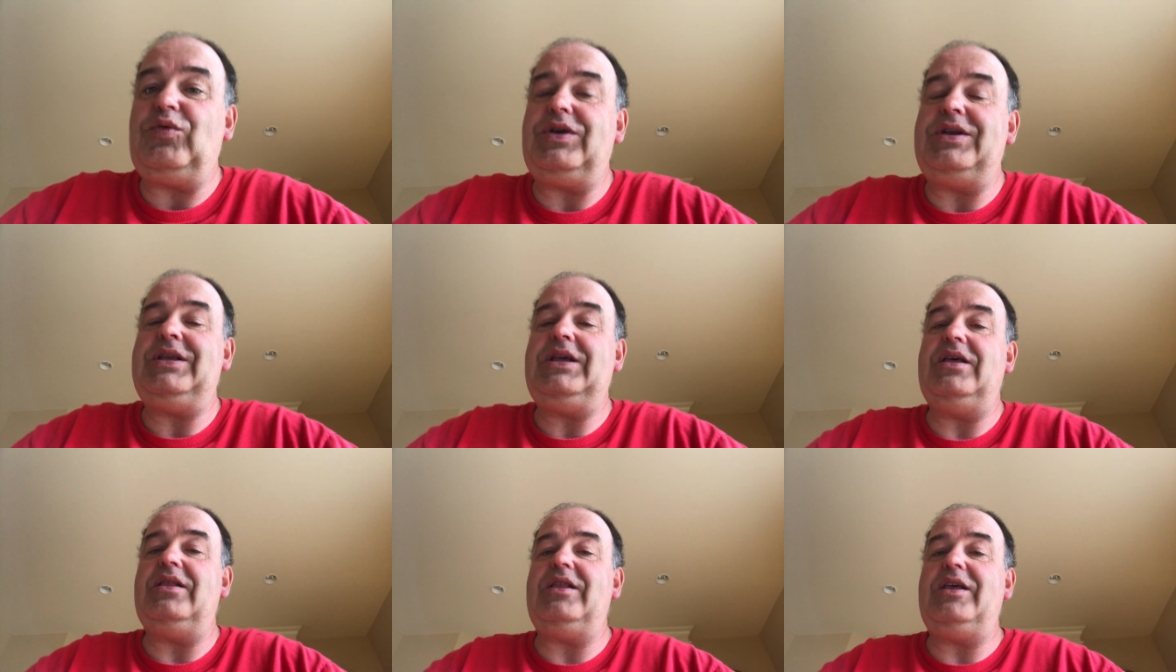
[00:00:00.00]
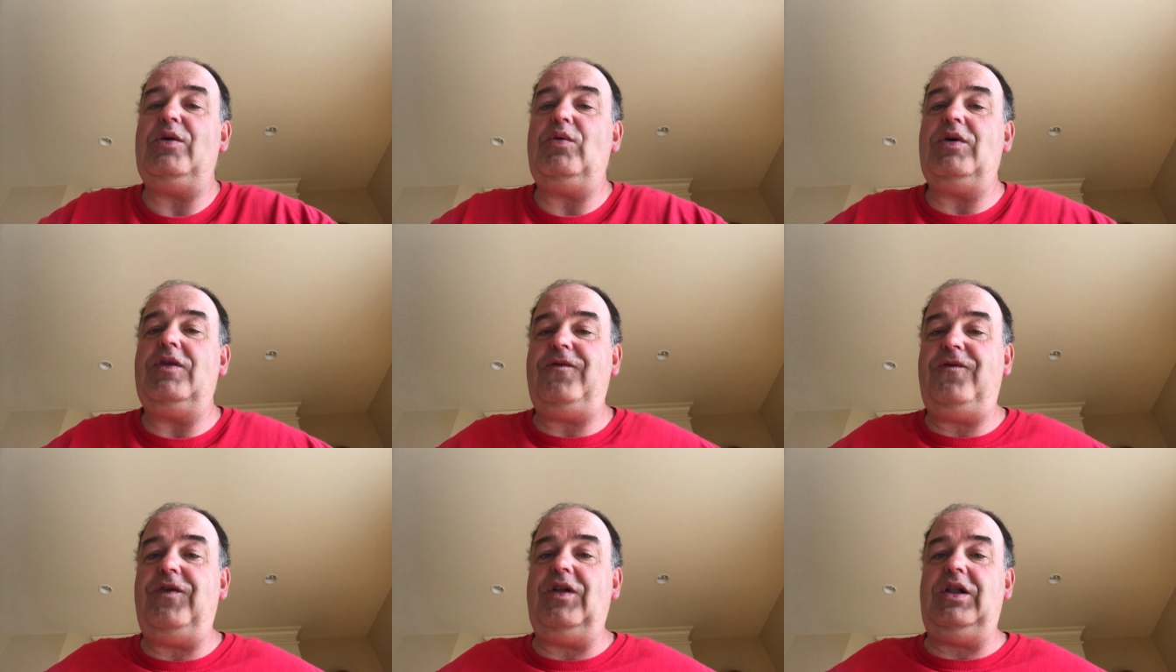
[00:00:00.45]
we're dealing
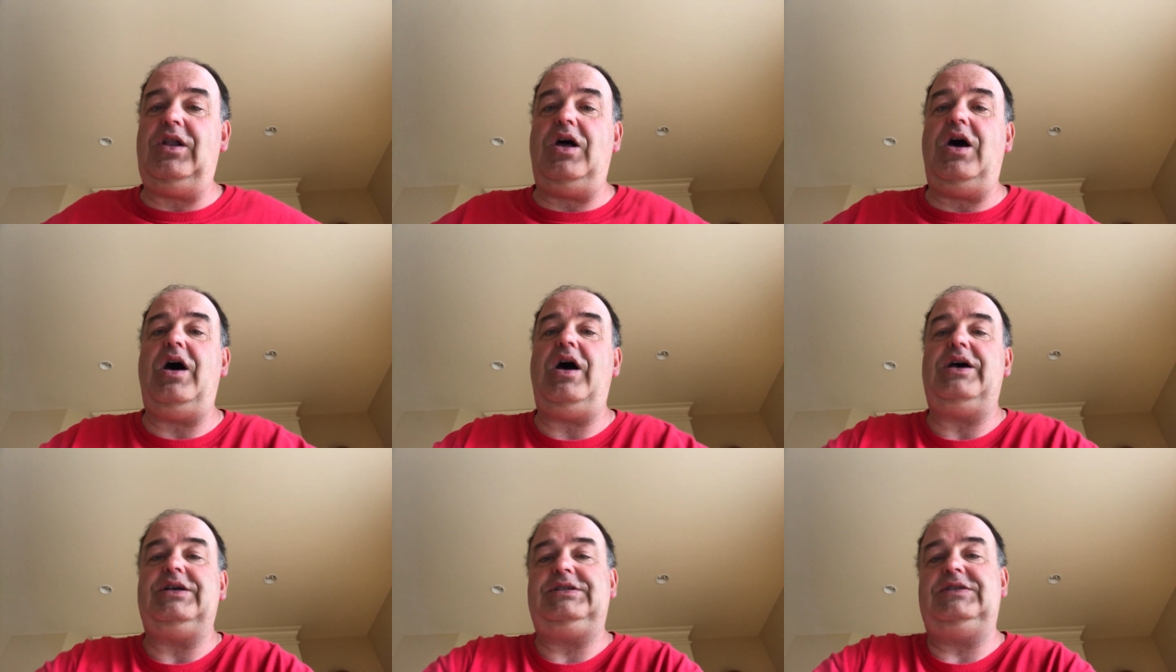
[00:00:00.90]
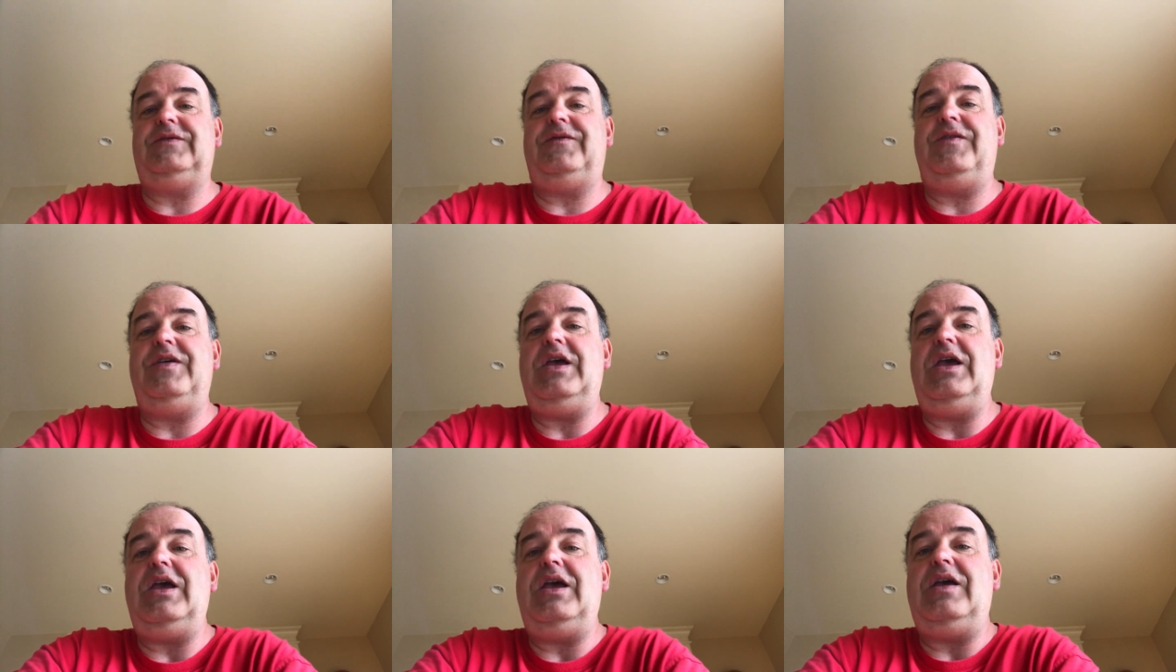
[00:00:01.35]
with
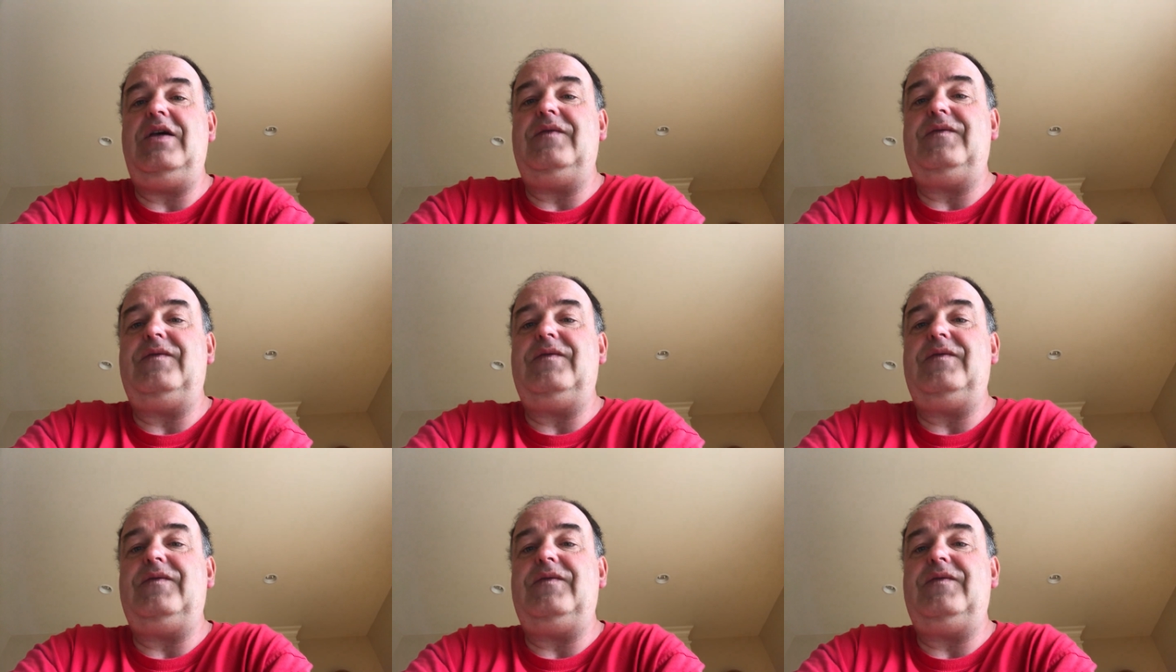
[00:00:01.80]
philosophy.